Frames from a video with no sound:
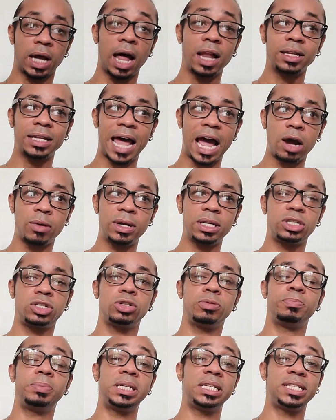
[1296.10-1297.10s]
Allow it
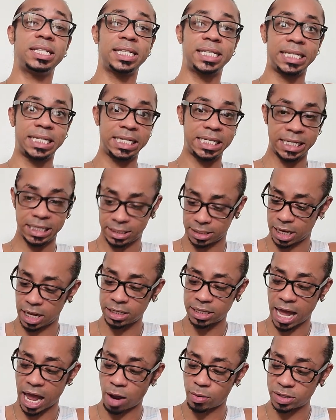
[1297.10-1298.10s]
to be seen,
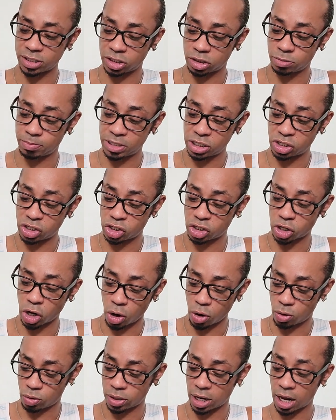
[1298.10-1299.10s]
allow it to be
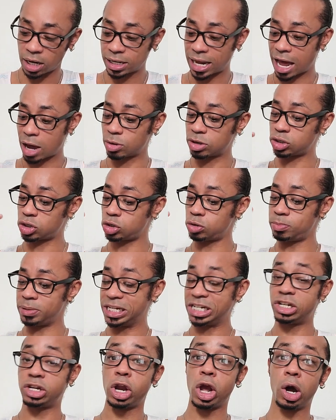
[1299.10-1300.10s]
shown, allow it to
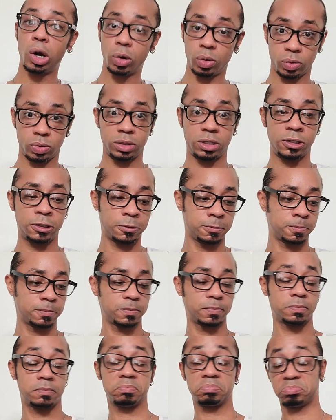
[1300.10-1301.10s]
be known.
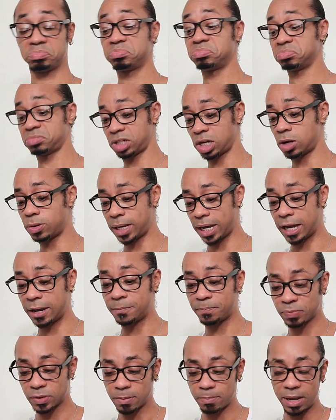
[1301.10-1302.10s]
Okay.